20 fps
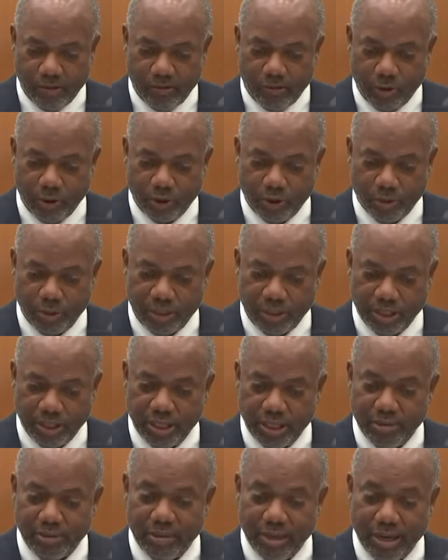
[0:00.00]
First, would
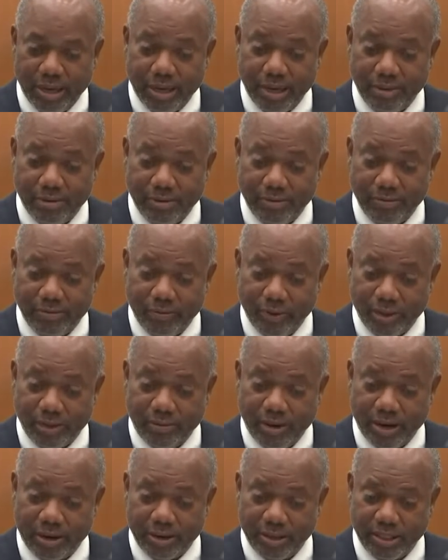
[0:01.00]
you, for the
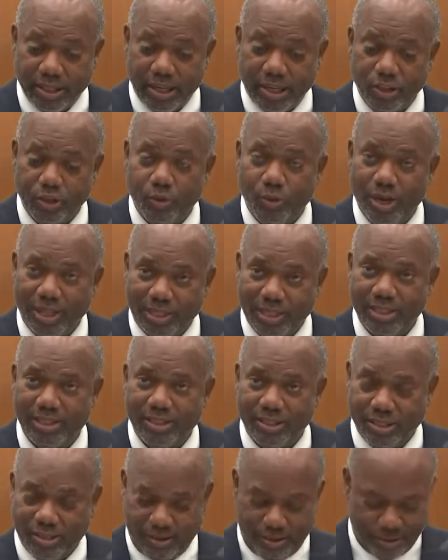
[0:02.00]
record, tell us what
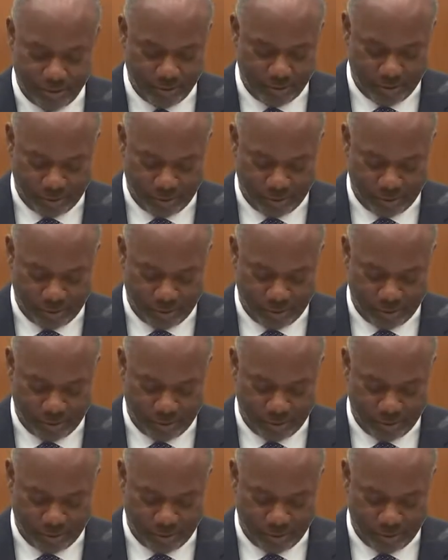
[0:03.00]
this is?